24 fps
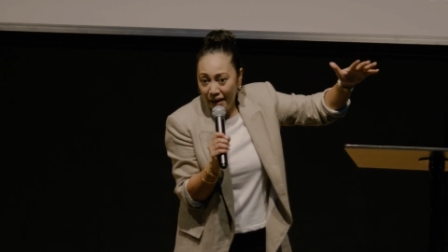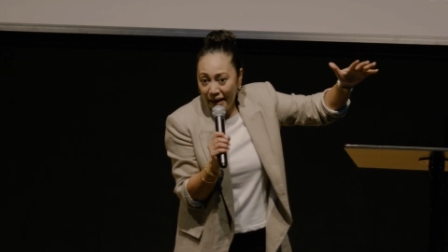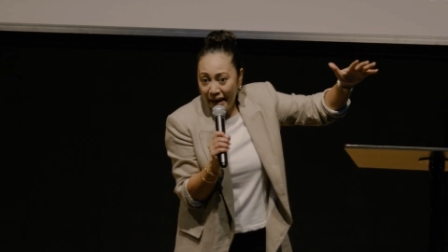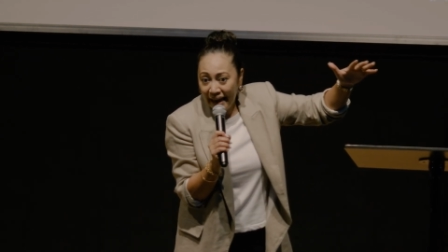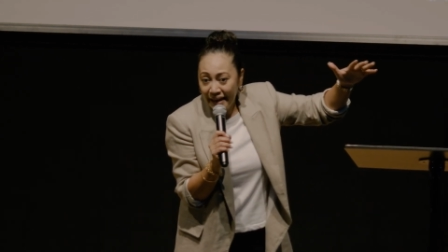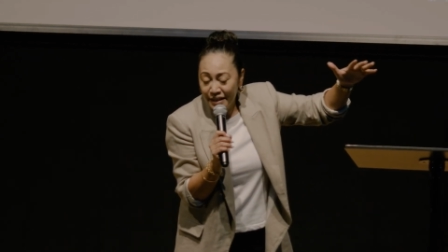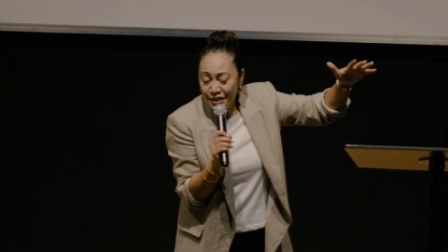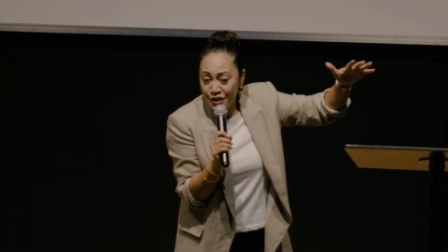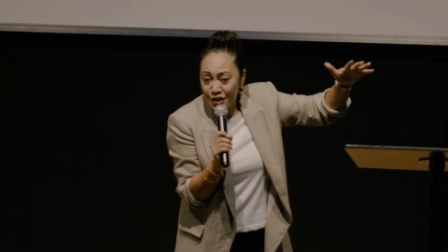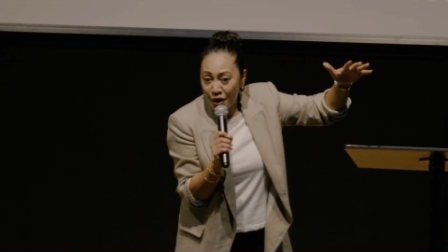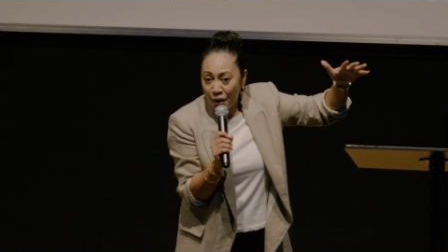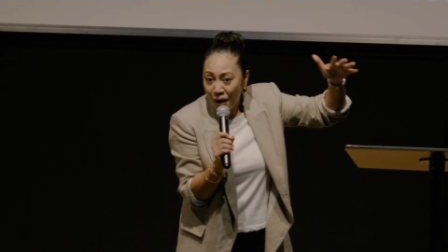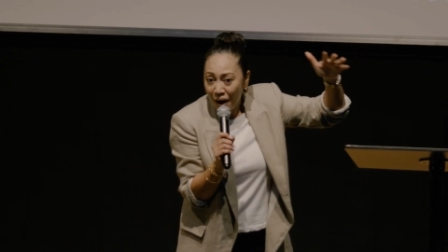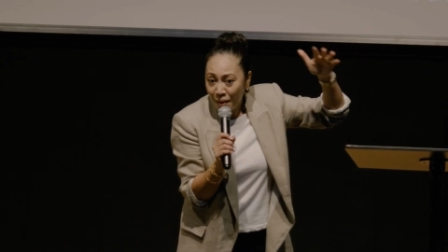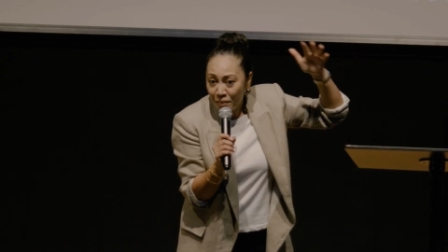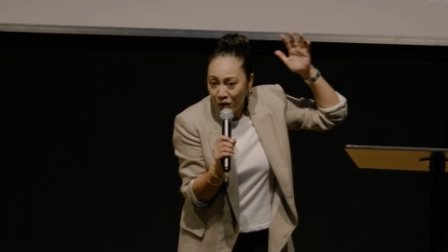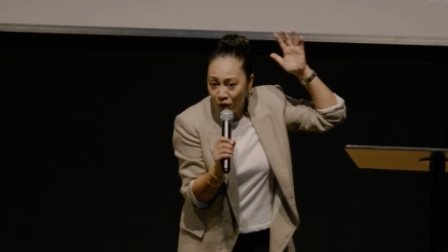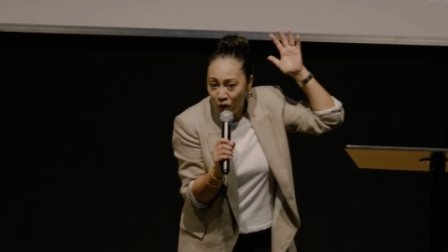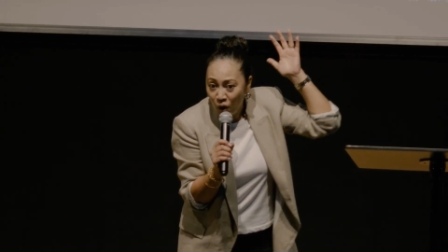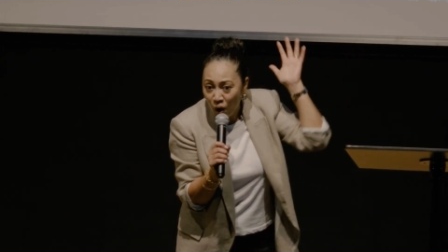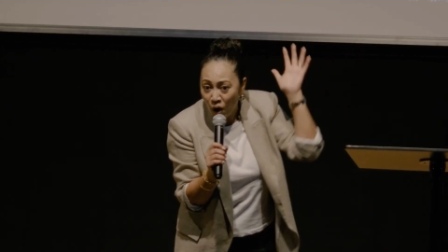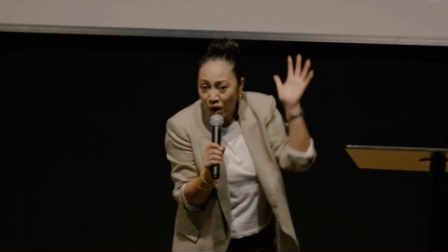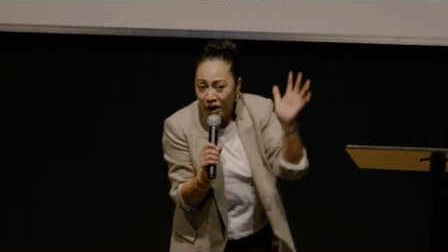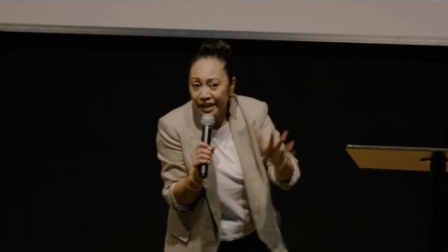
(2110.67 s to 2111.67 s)
And so I'm
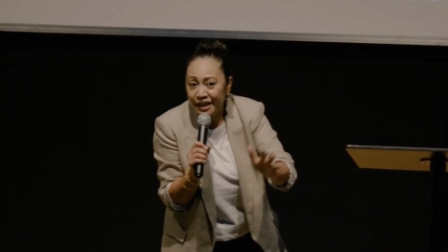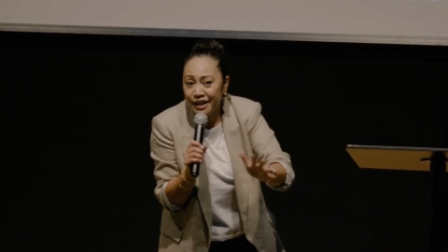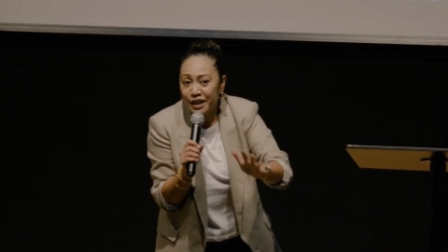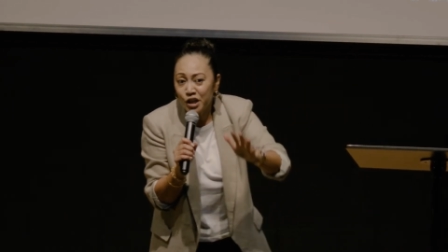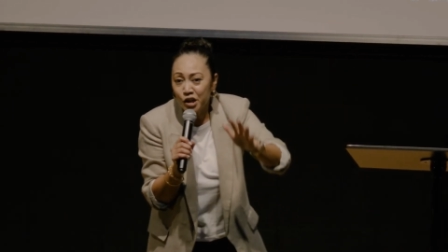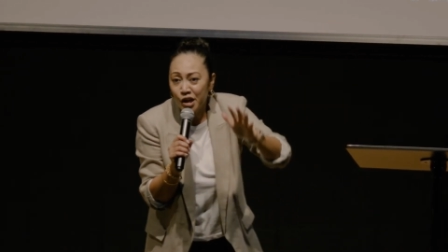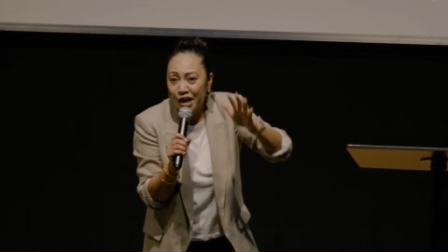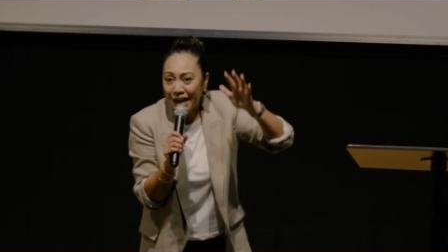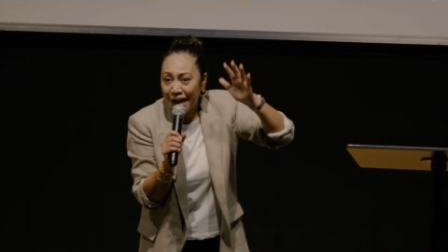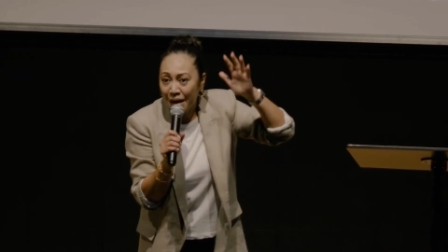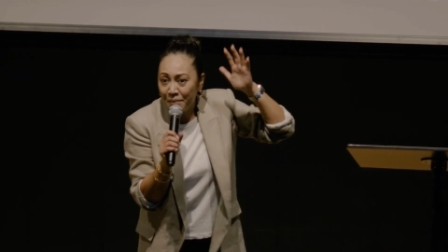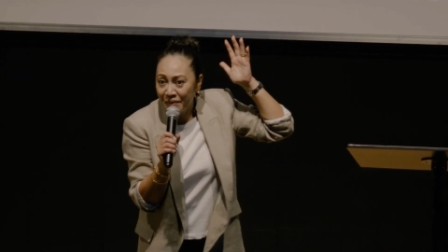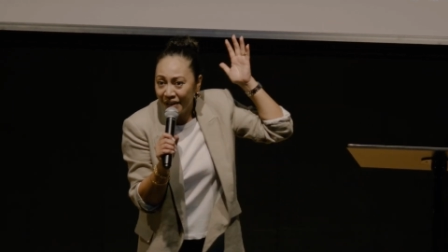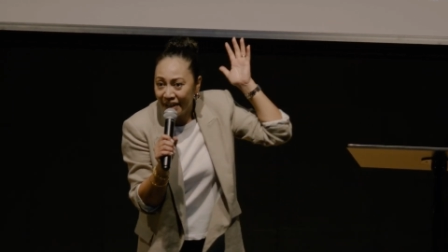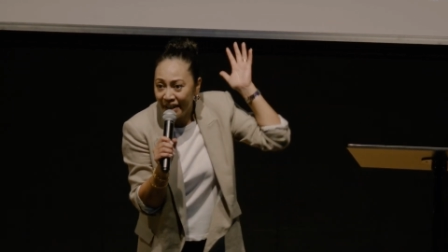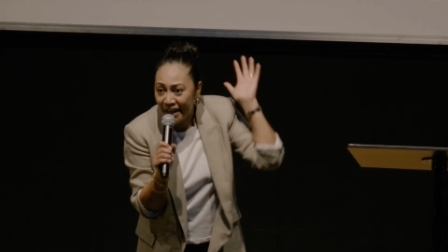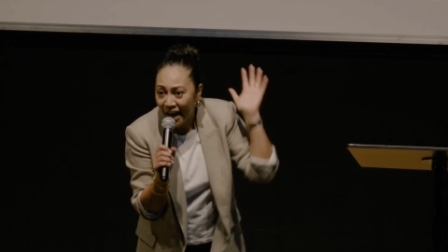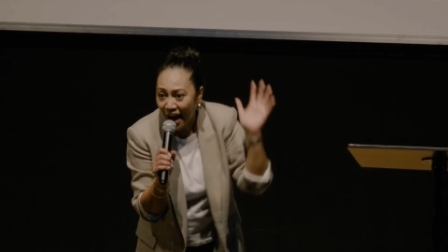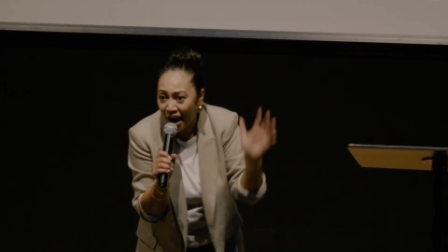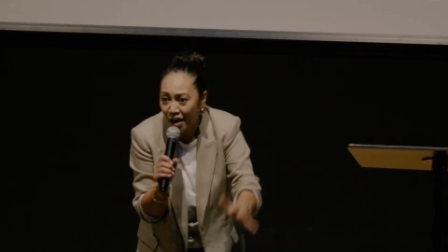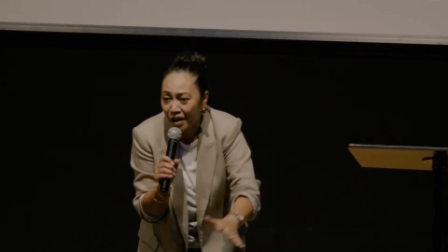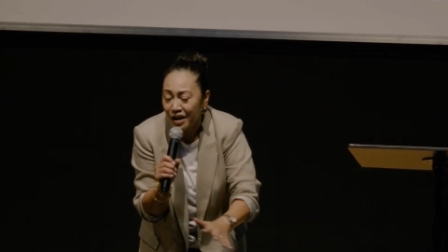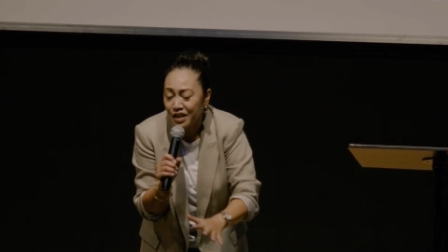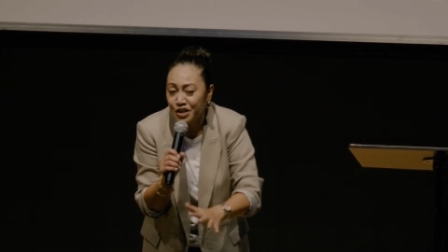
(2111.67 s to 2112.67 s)
calling you and I'm
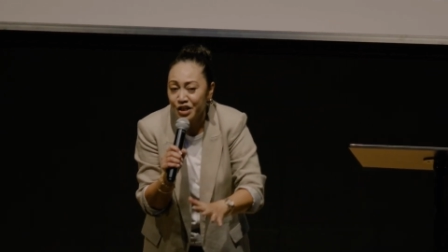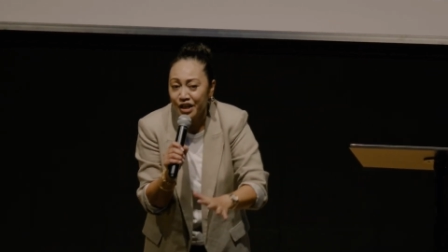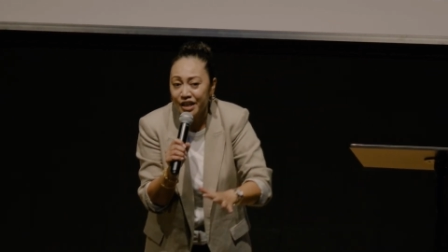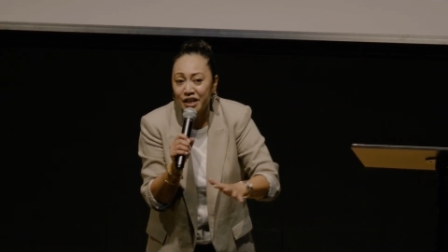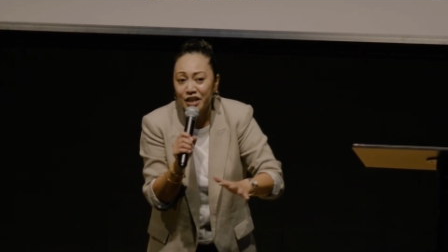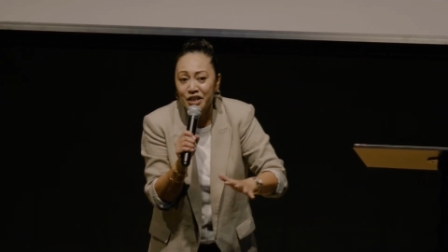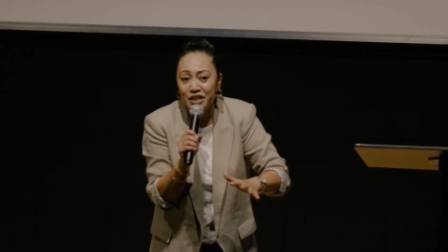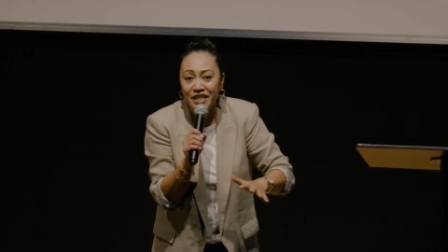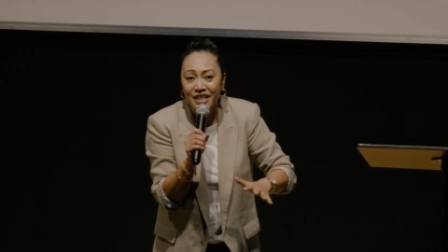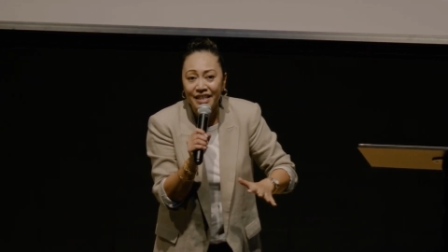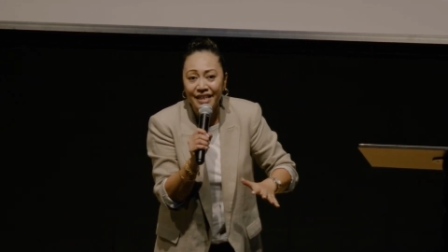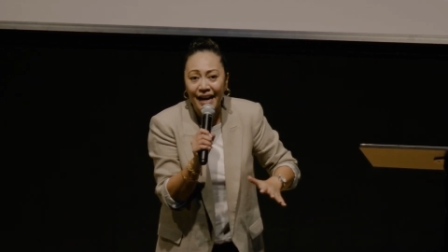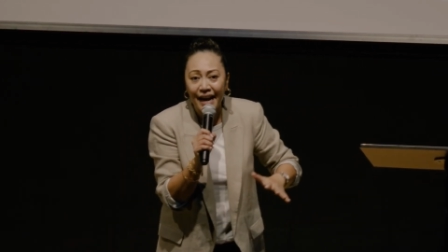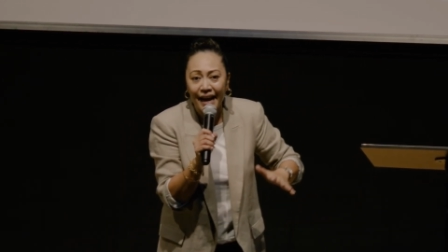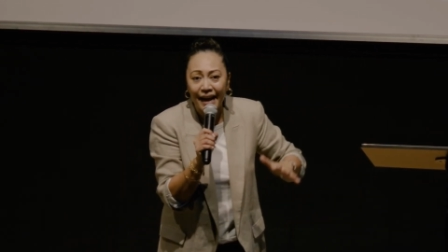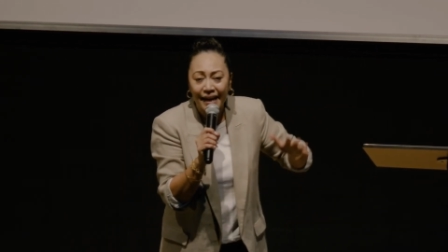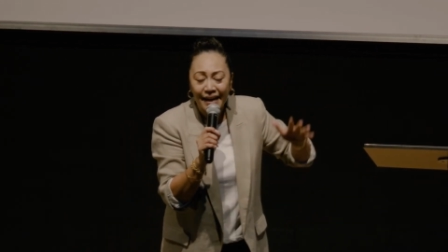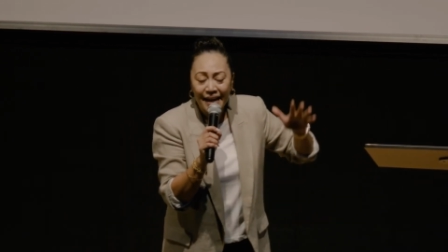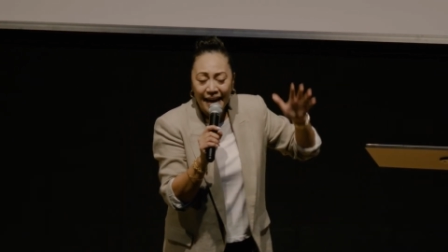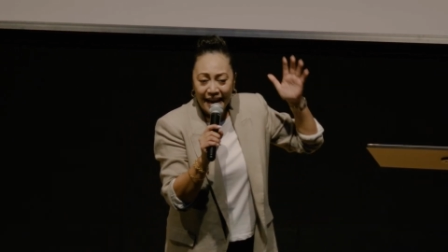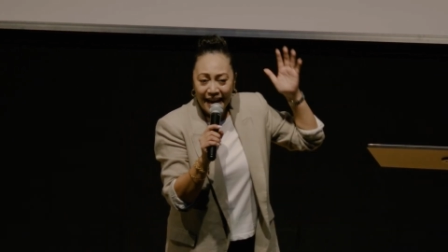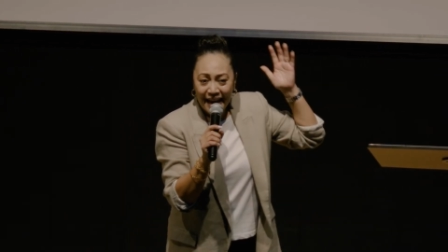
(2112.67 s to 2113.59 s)
encouraging you today,